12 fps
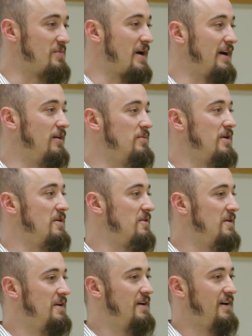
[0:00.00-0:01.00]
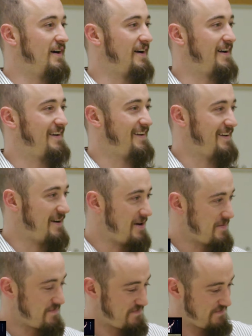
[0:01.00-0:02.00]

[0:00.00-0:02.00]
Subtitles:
my elbow. I